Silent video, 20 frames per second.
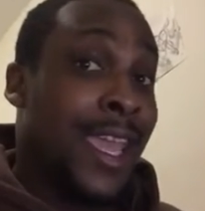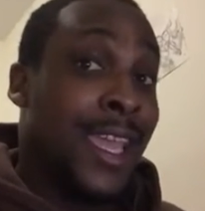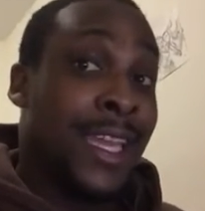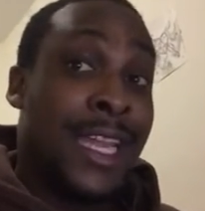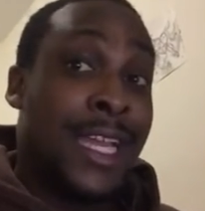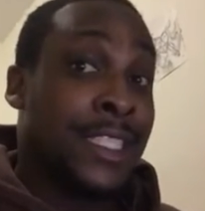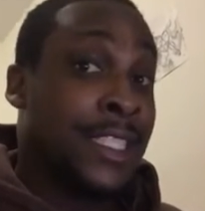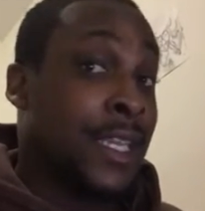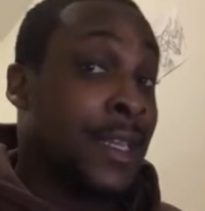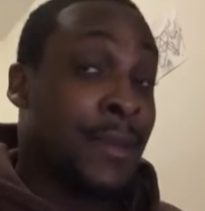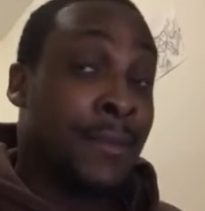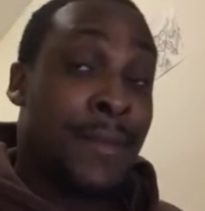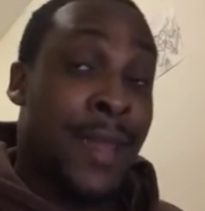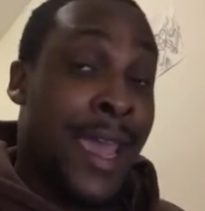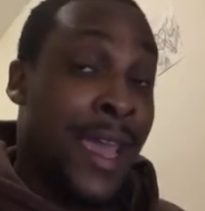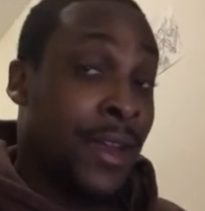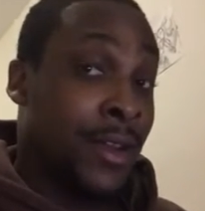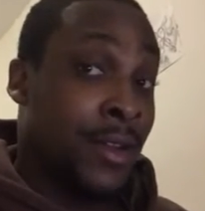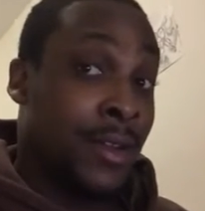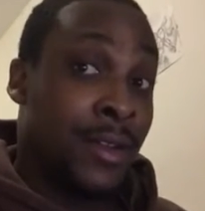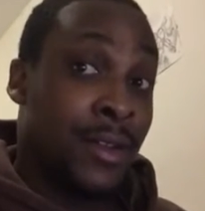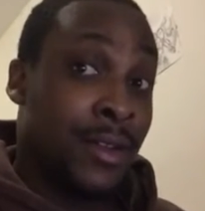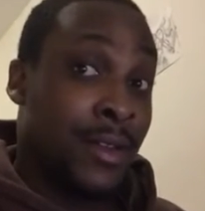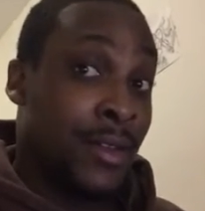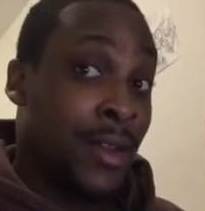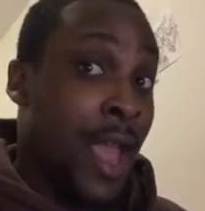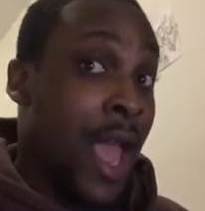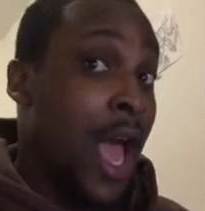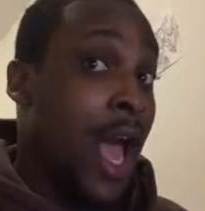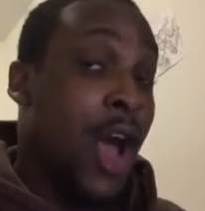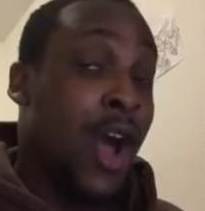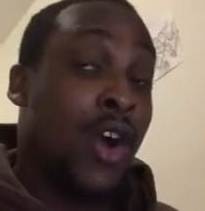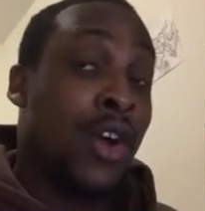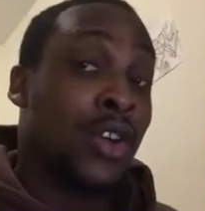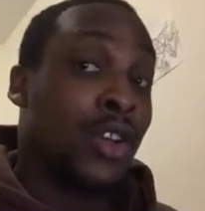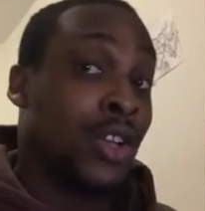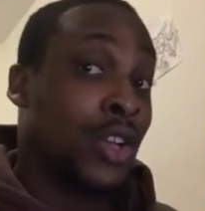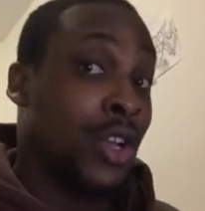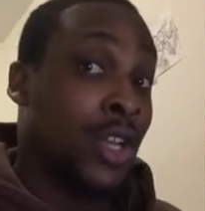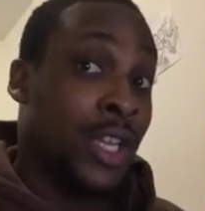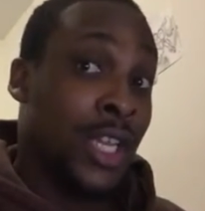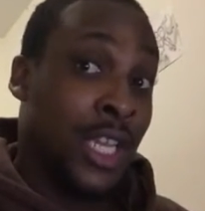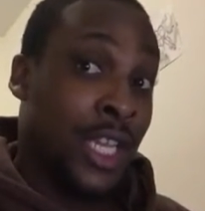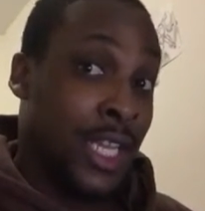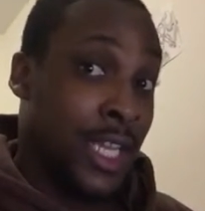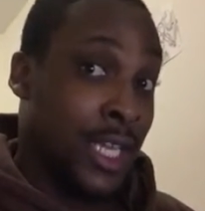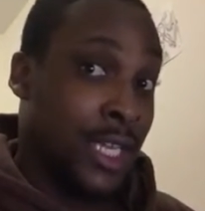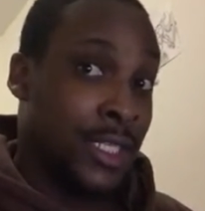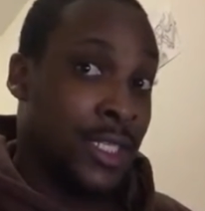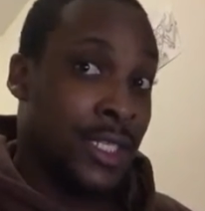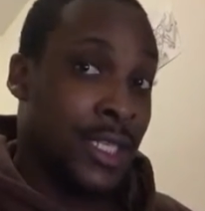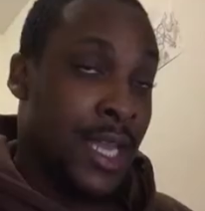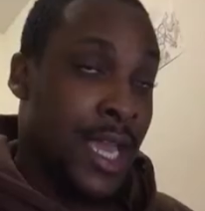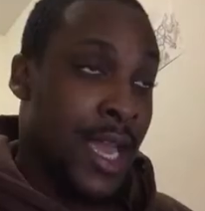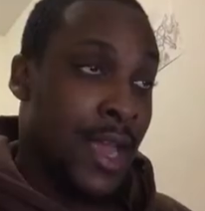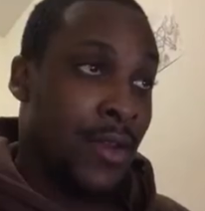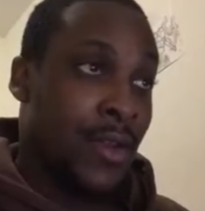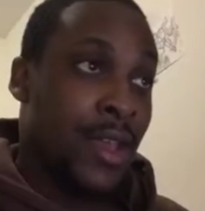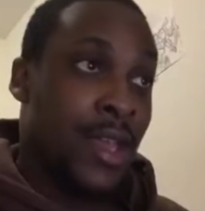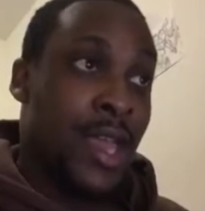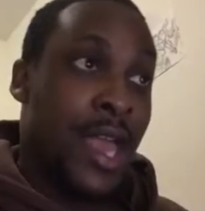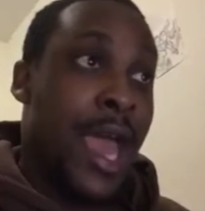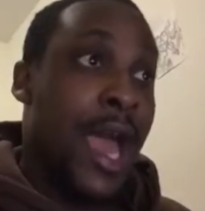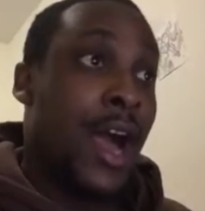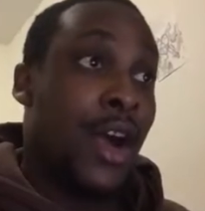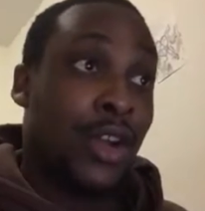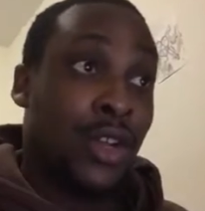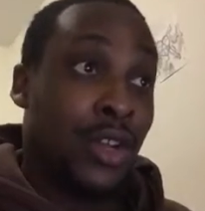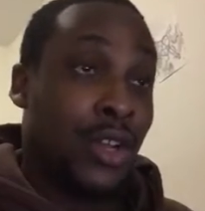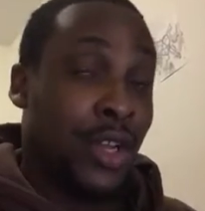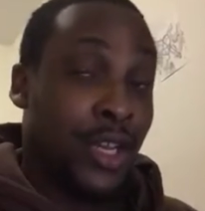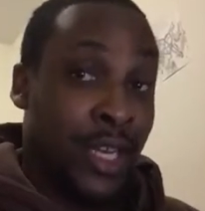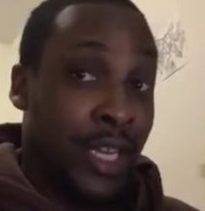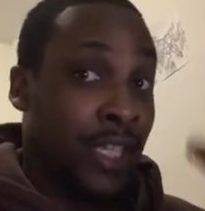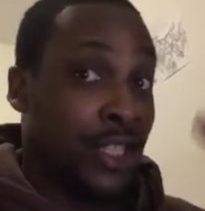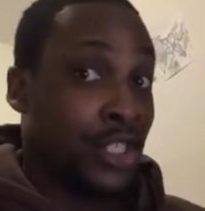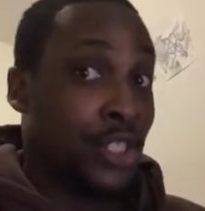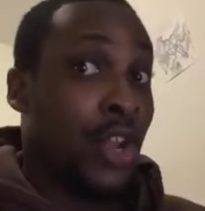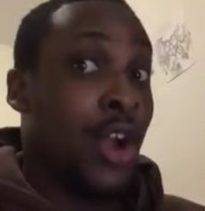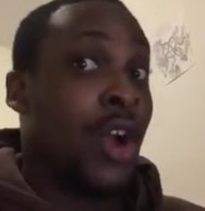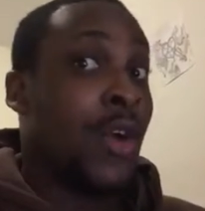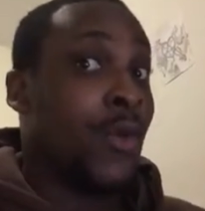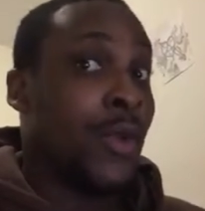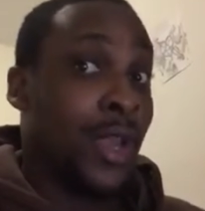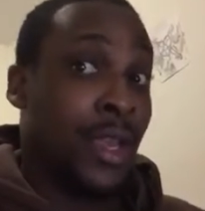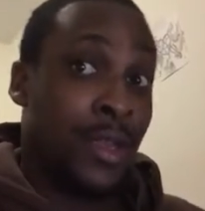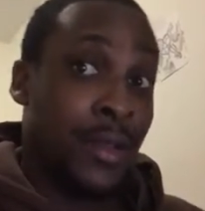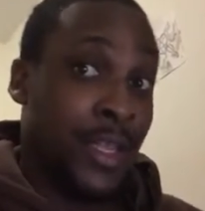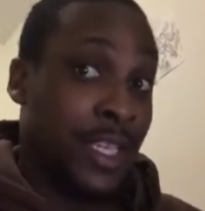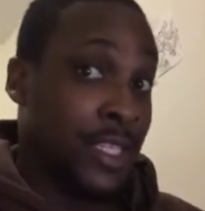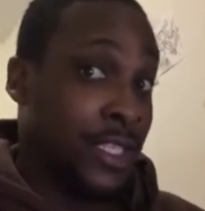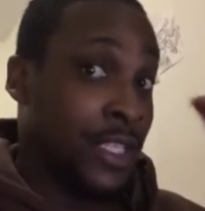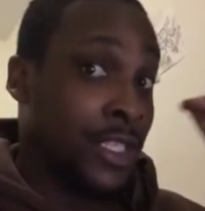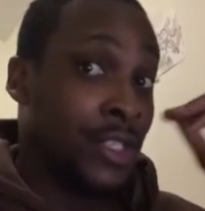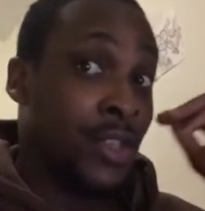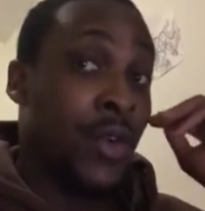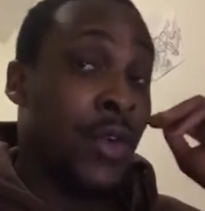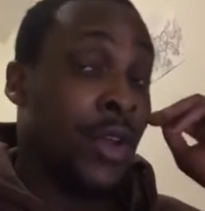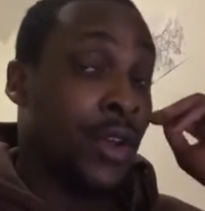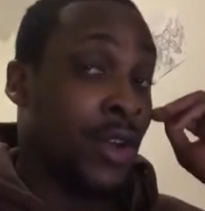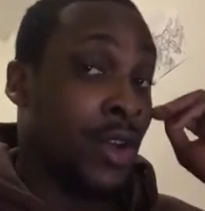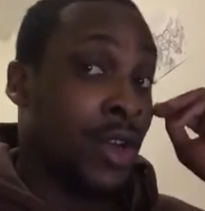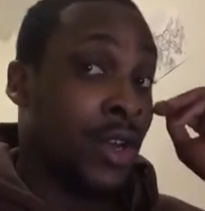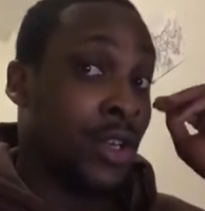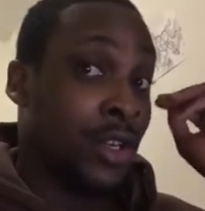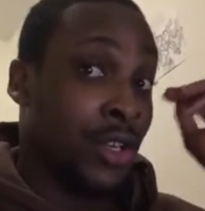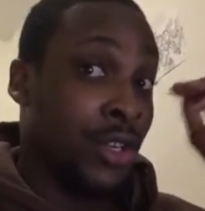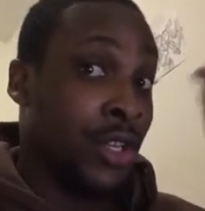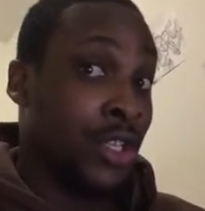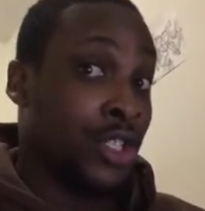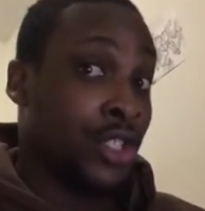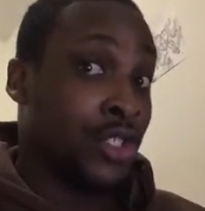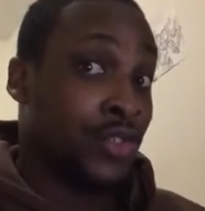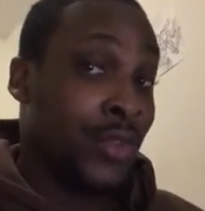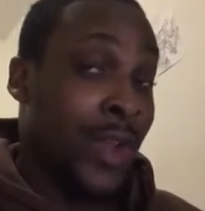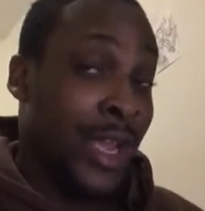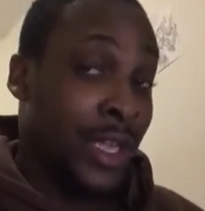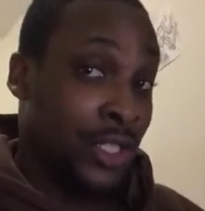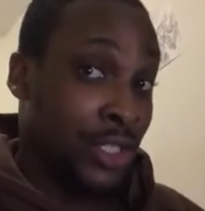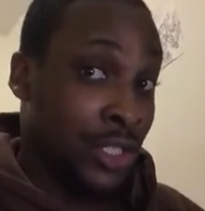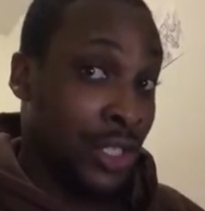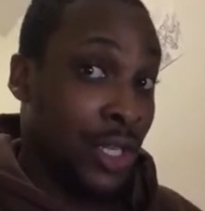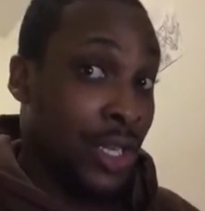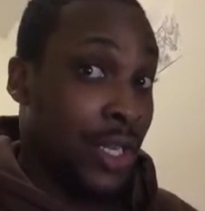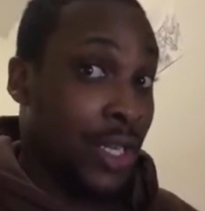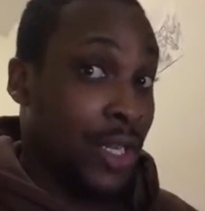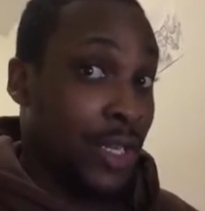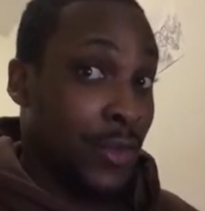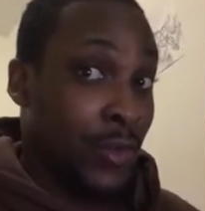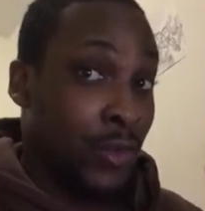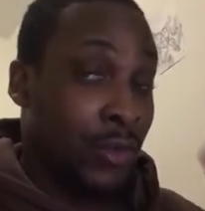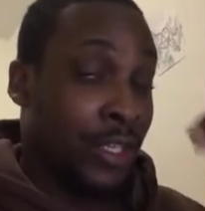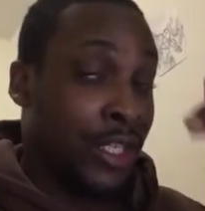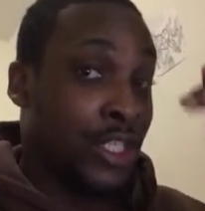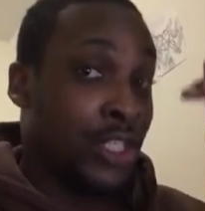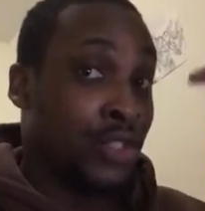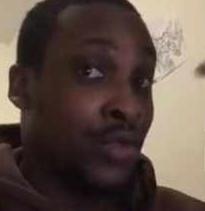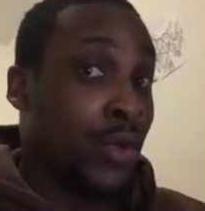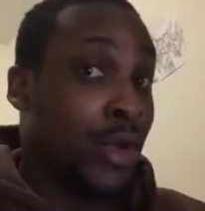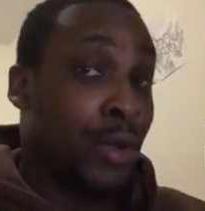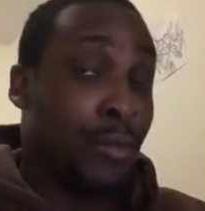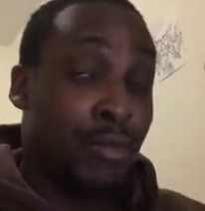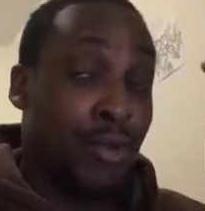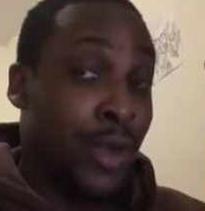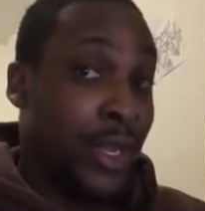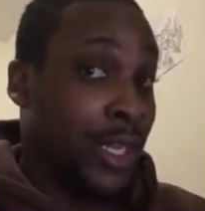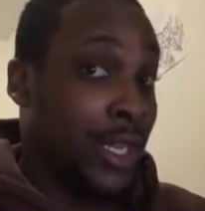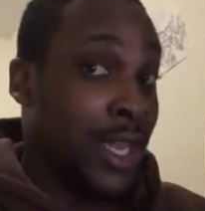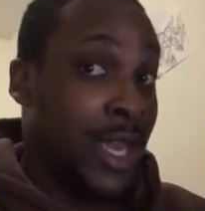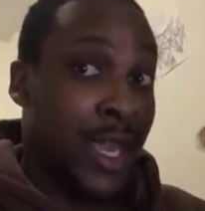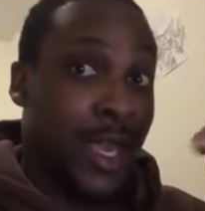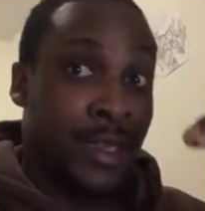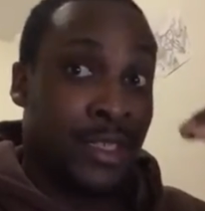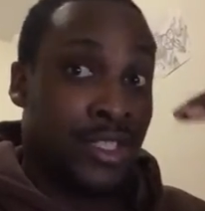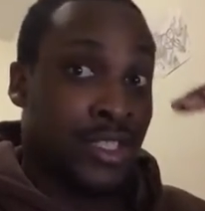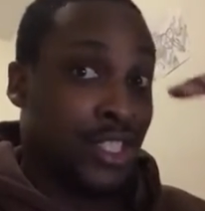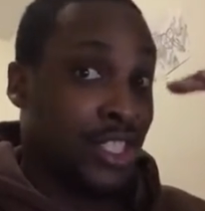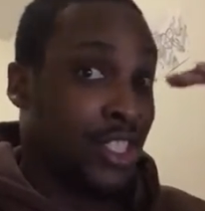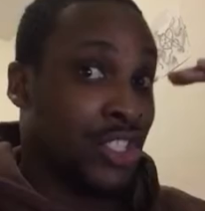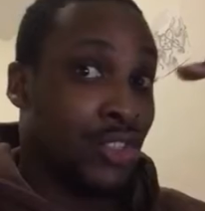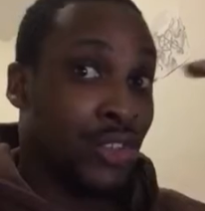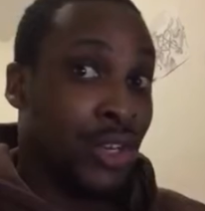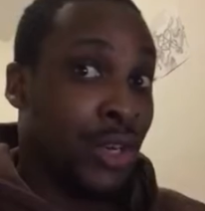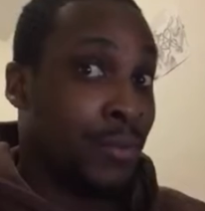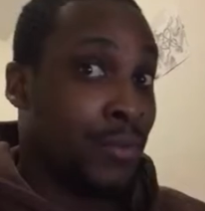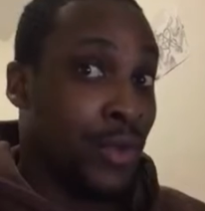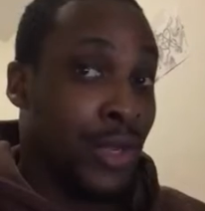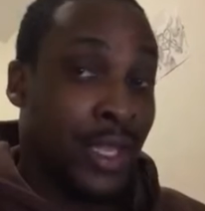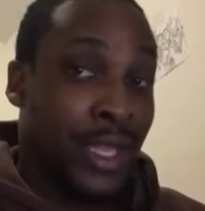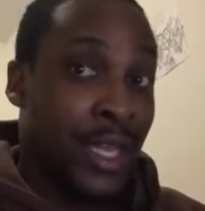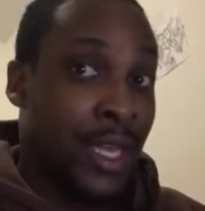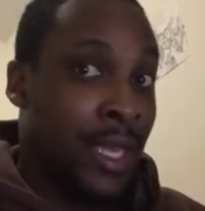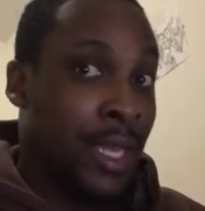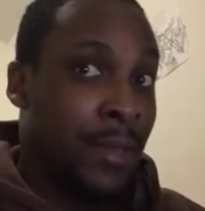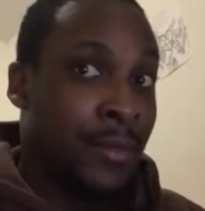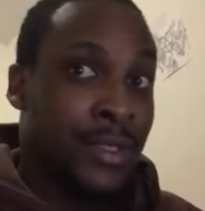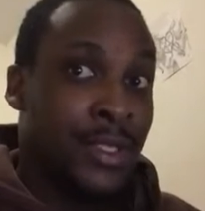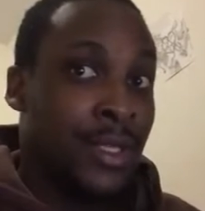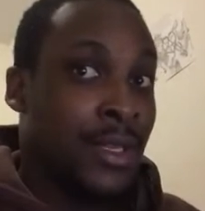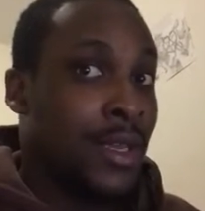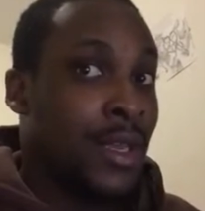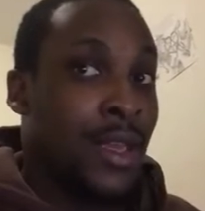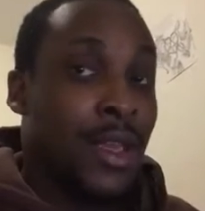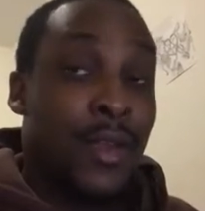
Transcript: It doesn't matter how good he is now, how good he's going, because he's going on a good stretch with these 20-point games, these 30-point games,